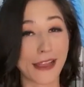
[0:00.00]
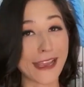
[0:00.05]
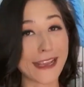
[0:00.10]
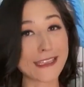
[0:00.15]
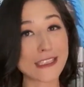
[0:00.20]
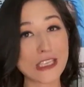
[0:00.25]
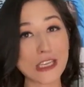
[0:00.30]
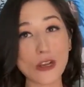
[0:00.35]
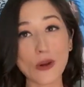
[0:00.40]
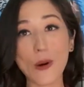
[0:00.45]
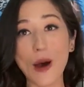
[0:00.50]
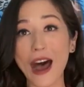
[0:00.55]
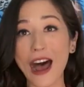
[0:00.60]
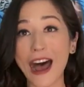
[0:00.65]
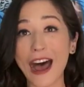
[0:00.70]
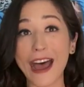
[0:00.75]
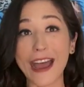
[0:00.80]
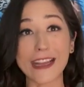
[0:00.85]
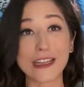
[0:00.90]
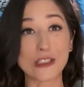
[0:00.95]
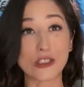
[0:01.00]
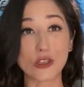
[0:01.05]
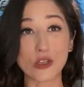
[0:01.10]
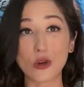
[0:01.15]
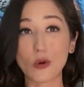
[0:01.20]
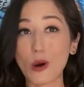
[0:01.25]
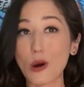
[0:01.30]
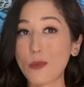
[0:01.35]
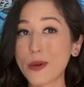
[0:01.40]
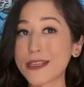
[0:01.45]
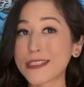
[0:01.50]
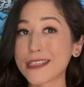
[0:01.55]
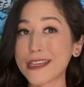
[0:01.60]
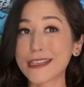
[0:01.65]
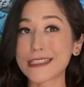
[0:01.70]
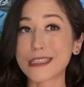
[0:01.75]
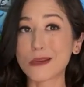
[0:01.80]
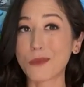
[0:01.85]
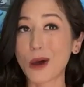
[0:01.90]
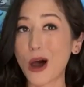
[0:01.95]
play too high, do what we
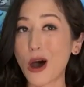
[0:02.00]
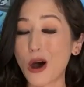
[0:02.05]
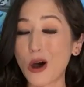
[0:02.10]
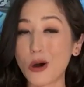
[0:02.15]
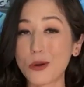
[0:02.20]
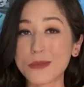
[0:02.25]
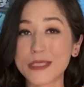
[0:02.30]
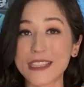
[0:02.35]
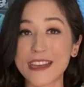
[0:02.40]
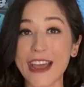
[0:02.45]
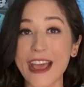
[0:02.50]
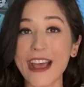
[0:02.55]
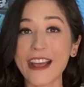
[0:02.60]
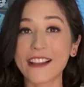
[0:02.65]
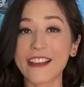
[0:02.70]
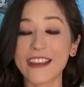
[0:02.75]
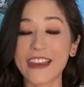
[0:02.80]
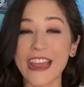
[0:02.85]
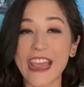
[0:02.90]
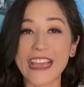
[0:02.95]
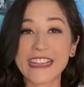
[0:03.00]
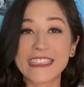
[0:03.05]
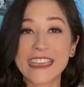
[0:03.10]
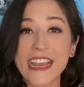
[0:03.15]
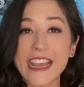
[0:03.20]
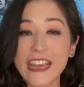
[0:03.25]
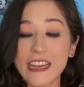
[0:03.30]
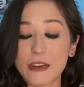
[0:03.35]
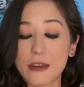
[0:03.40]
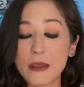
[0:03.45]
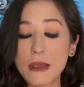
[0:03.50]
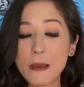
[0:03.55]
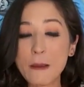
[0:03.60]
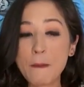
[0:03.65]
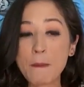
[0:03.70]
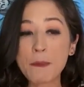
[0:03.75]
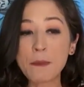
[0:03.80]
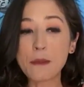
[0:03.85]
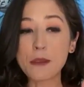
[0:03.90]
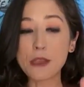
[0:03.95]
did to Mahomes and Allen. And Dan,
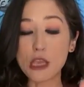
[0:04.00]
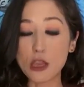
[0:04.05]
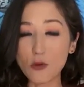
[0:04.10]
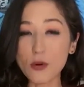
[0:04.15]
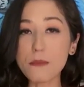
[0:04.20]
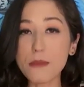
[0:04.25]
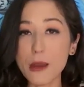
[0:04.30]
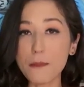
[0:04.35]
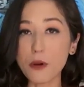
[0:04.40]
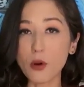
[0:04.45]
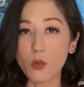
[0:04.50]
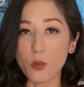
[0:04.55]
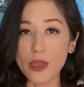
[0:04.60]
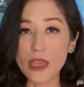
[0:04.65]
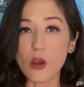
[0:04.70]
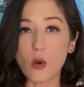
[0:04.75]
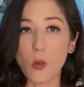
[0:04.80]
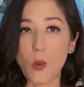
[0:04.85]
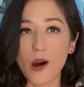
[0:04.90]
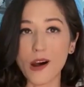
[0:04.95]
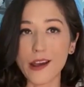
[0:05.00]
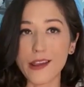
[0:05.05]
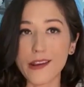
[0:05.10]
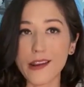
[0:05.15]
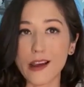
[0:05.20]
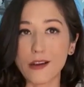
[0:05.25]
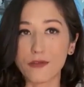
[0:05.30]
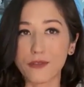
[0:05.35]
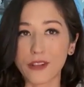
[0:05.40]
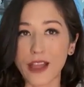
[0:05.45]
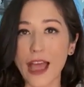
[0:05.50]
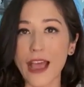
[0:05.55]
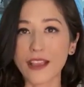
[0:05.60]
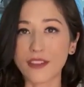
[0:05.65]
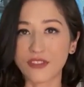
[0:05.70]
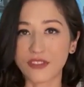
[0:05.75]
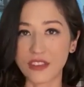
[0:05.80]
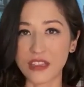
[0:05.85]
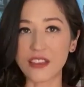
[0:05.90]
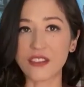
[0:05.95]
you remember week one of
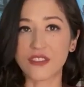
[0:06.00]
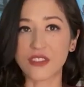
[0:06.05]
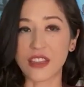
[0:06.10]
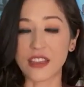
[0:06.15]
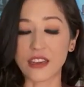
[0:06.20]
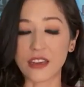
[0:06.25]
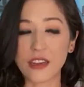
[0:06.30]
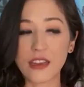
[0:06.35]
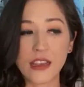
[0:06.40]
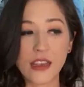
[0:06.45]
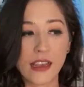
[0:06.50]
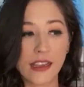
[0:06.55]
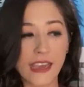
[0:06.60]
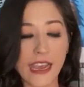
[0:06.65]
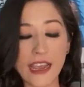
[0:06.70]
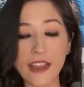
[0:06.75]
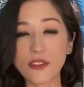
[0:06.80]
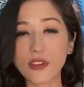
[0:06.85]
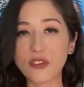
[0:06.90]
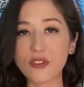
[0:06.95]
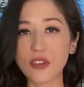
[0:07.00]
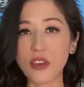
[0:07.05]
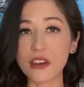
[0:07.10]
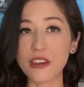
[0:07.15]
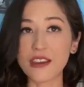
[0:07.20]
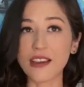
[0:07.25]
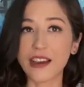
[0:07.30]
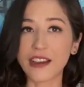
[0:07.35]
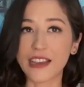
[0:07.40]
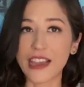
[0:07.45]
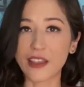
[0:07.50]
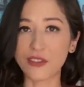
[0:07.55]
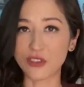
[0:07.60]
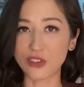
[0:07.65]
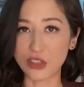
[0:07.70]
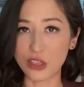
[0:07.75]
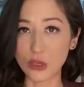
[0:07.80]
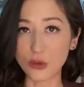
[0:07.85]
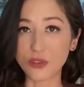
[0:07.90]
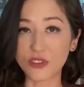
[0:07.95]
last season Kansas City
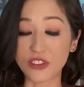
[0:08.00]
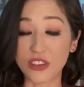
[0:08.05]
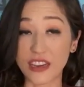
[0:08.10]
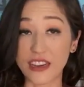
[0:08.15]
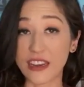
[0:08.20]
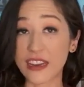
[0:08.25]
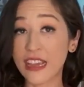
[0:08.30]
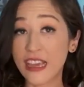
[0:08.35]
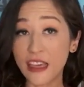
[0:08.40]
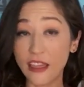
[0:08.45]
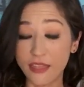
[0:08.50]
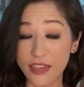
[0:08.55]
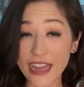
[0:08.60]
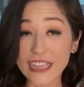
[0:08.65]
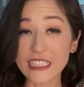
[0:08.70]
against Houston. Mm-hmm.